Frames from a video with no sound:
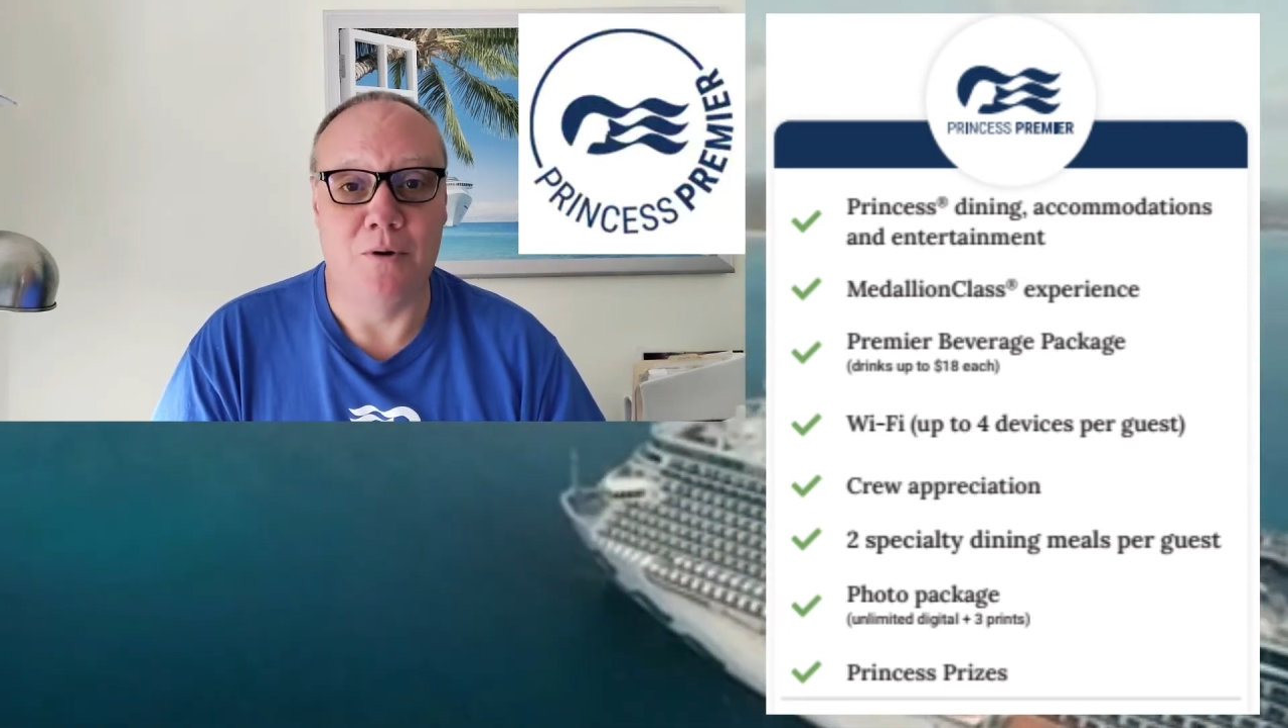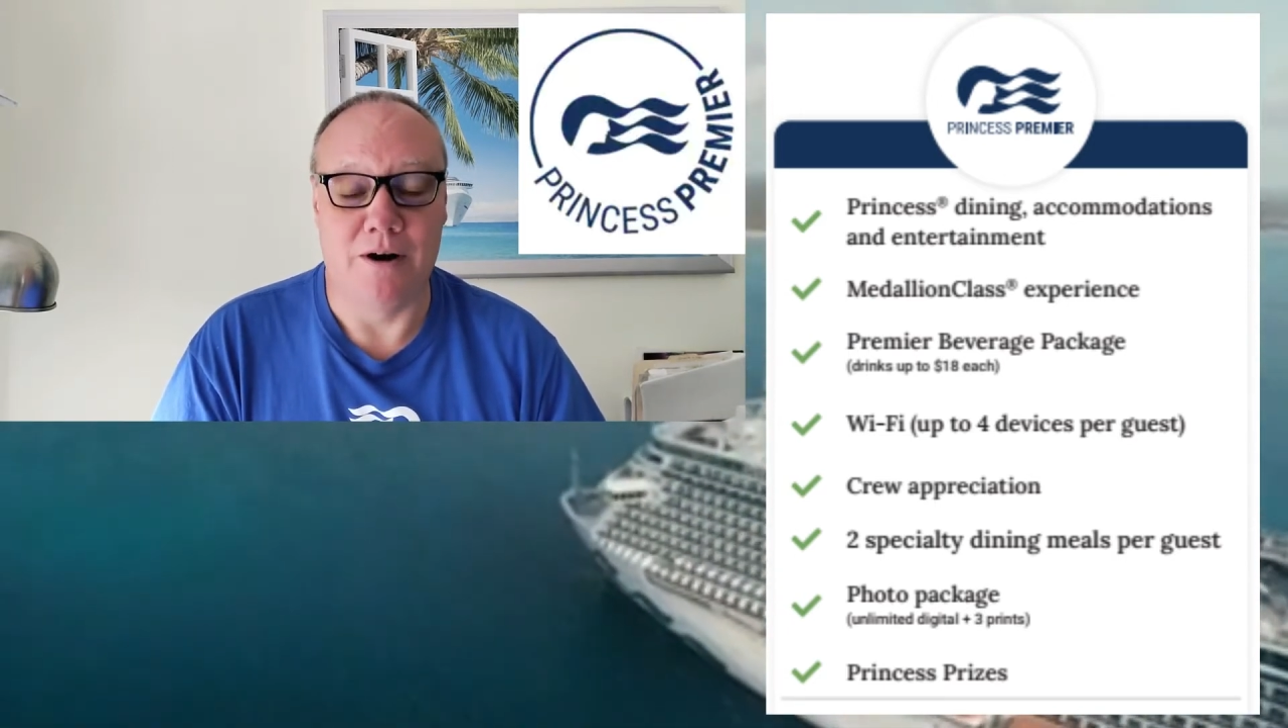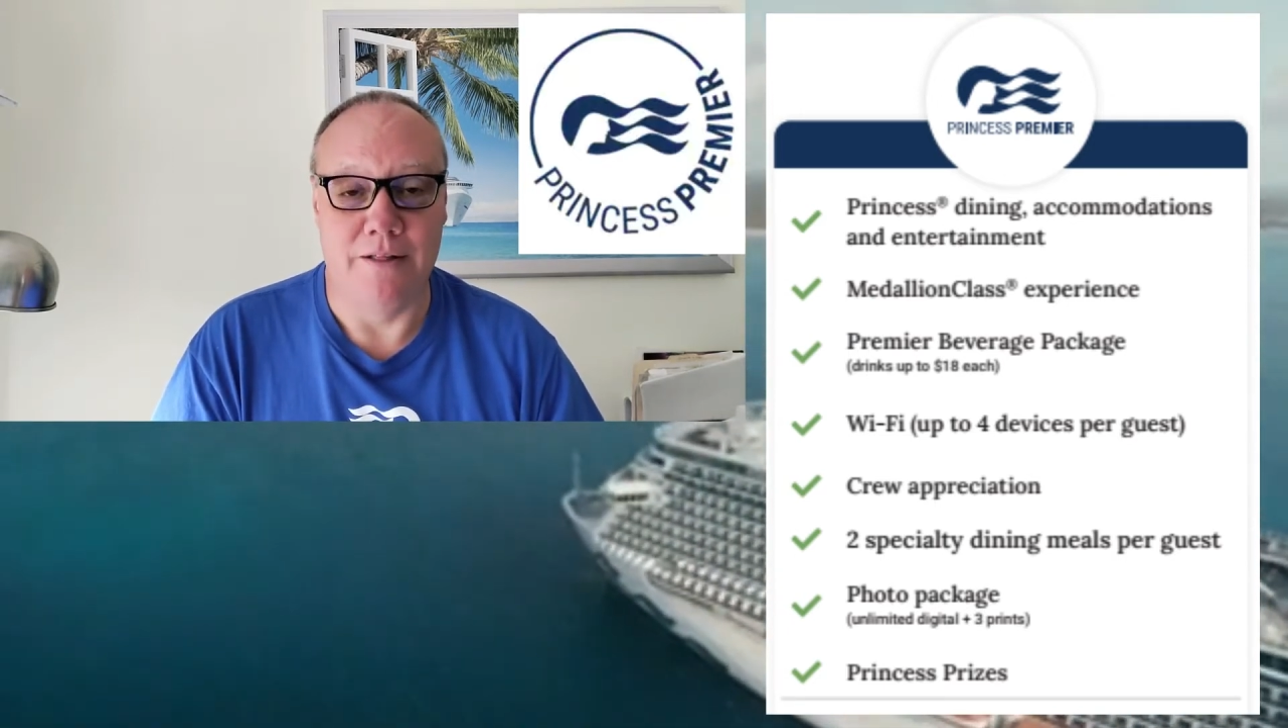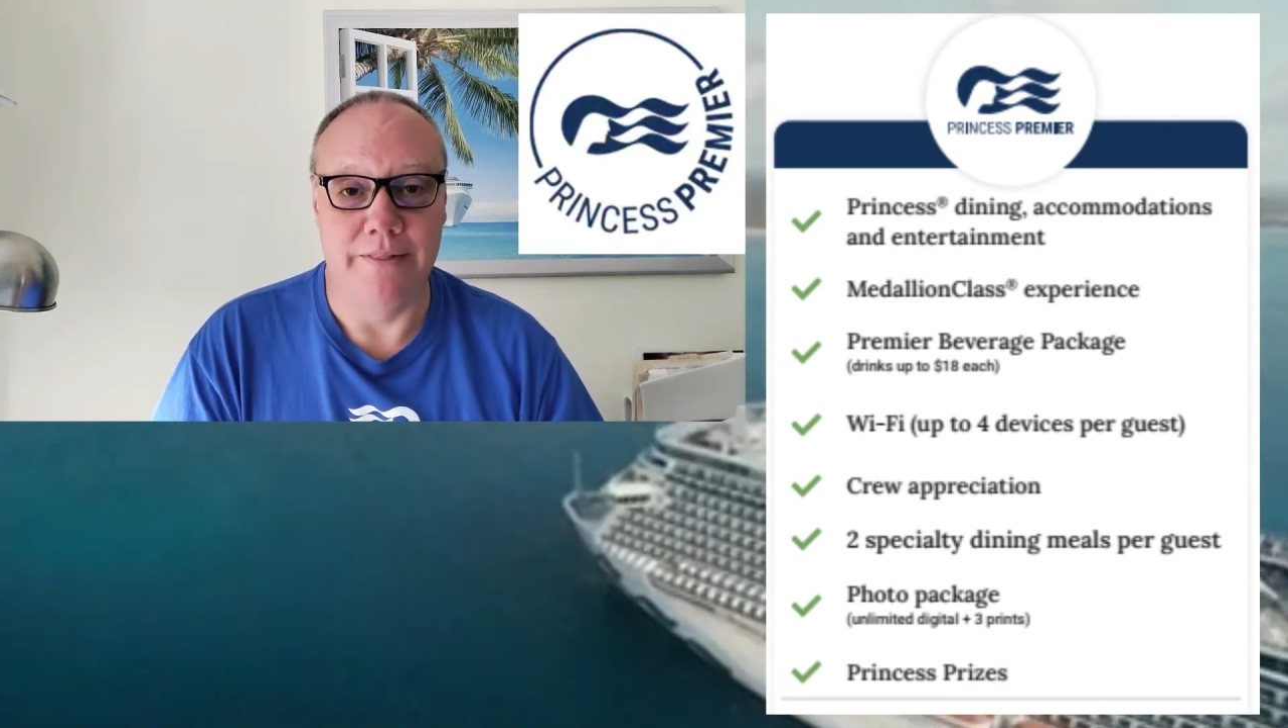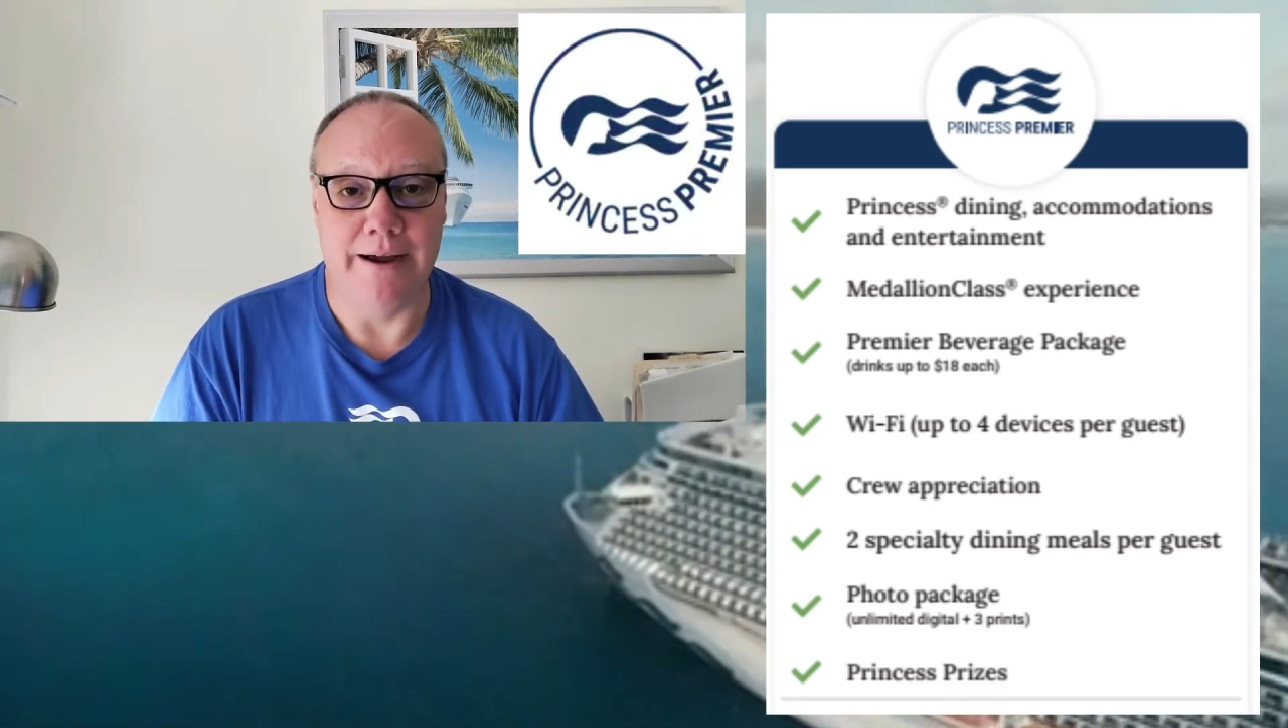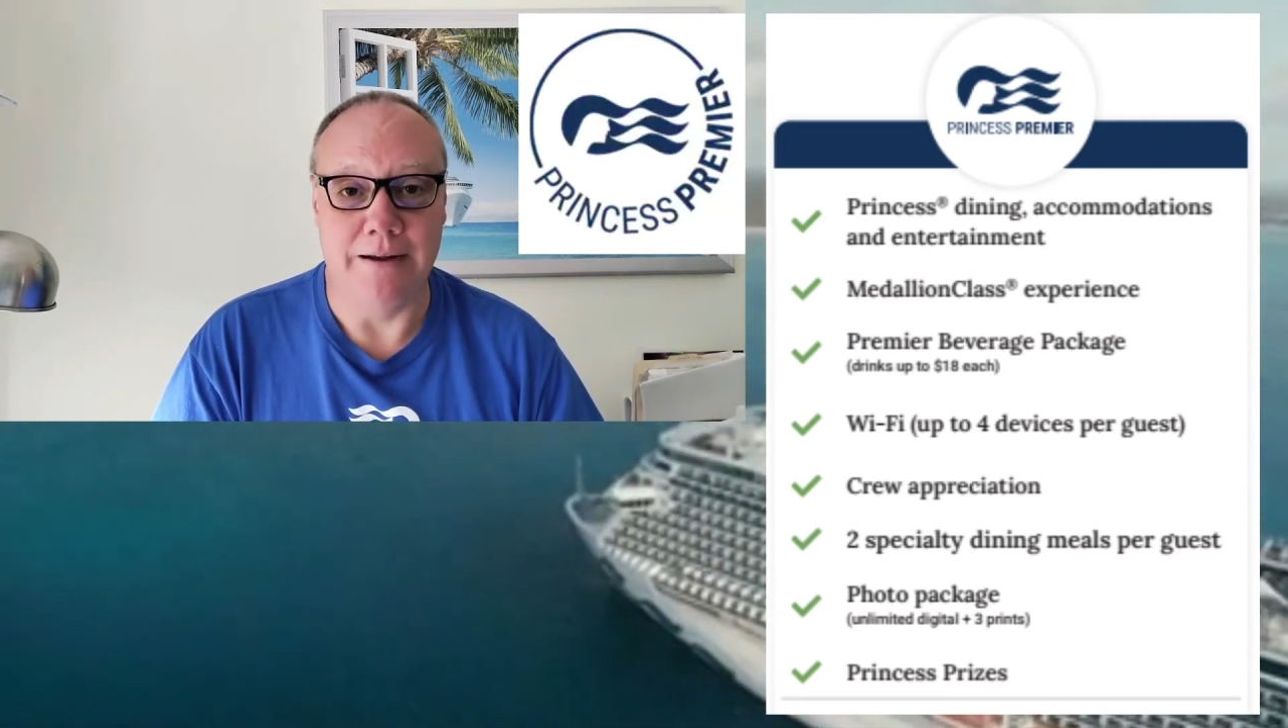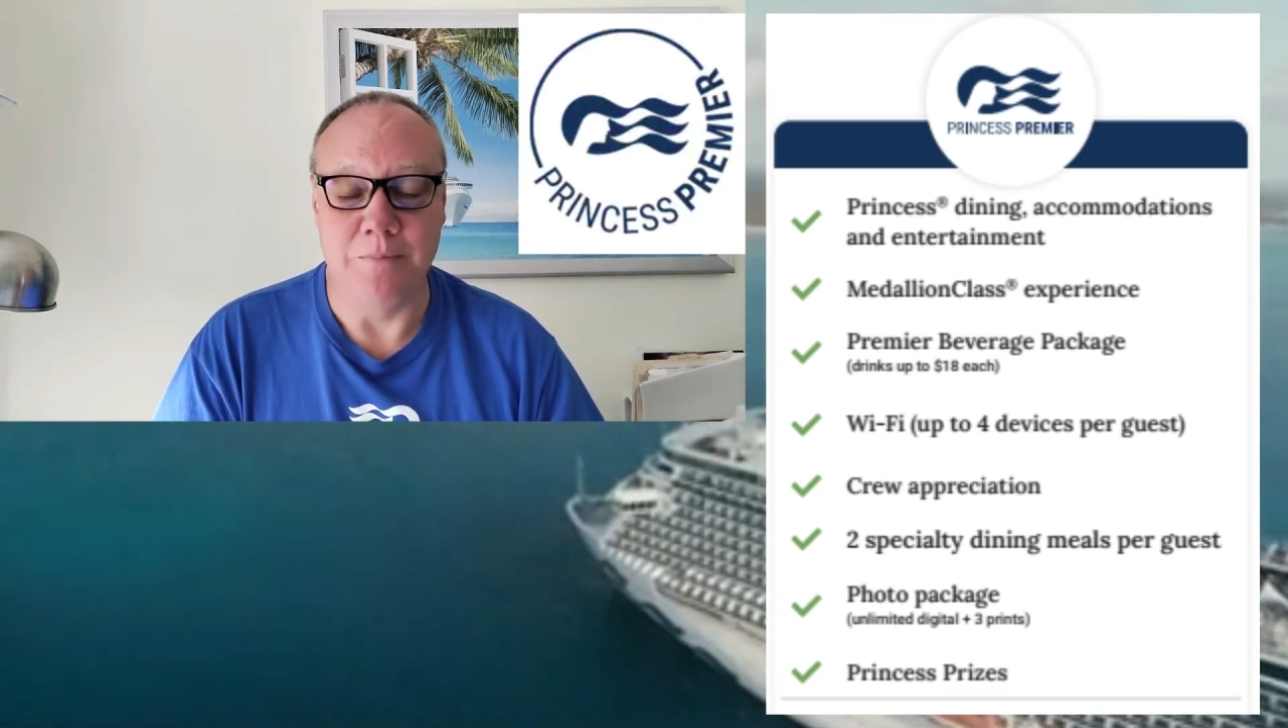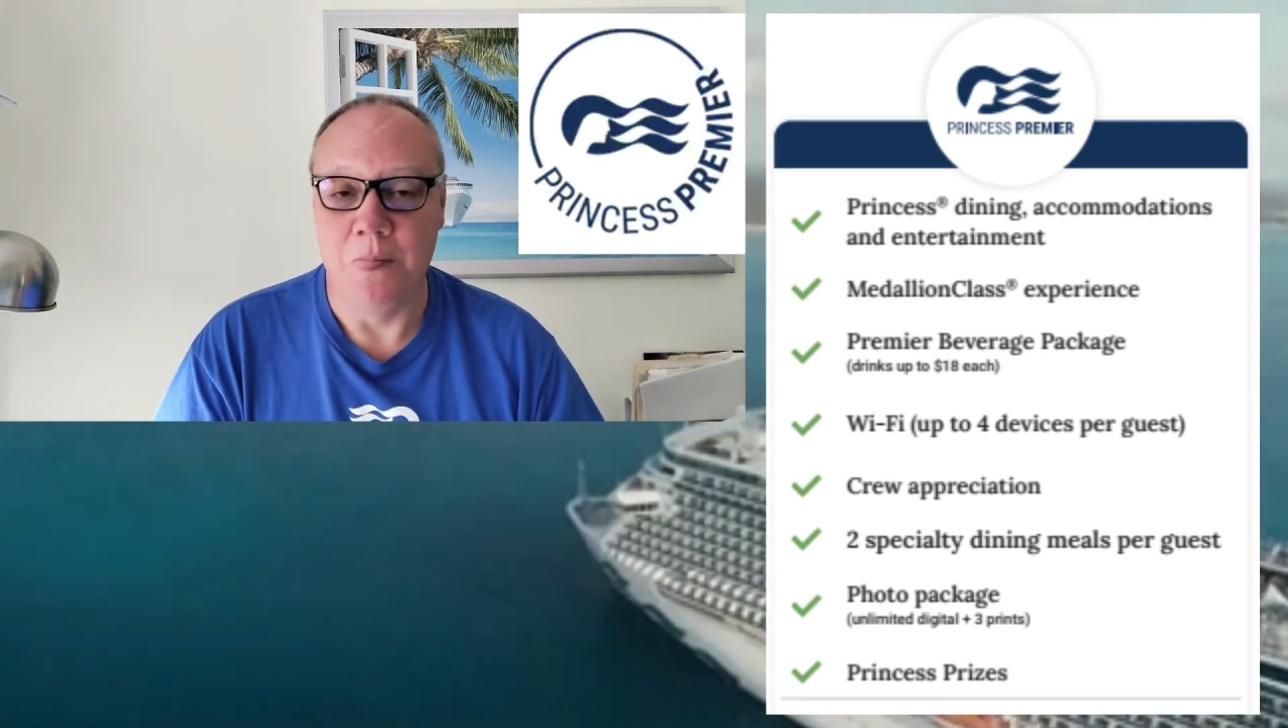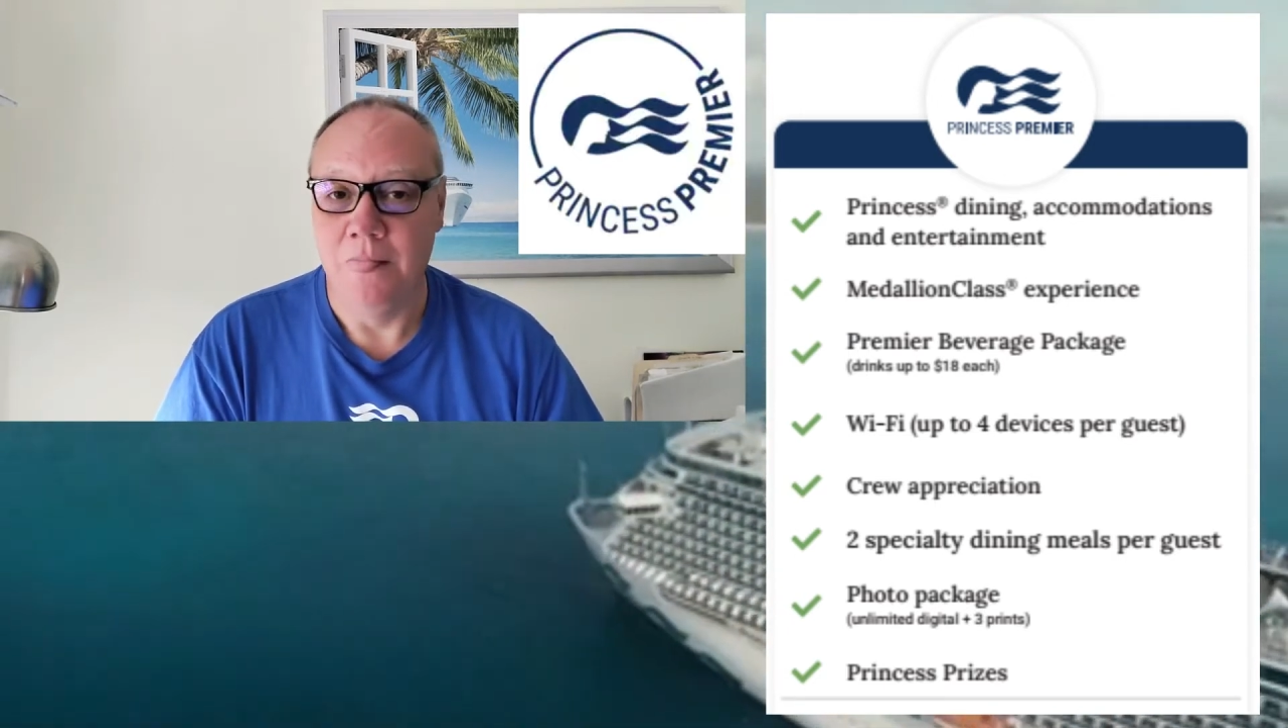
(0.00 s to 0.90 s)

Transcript: on that.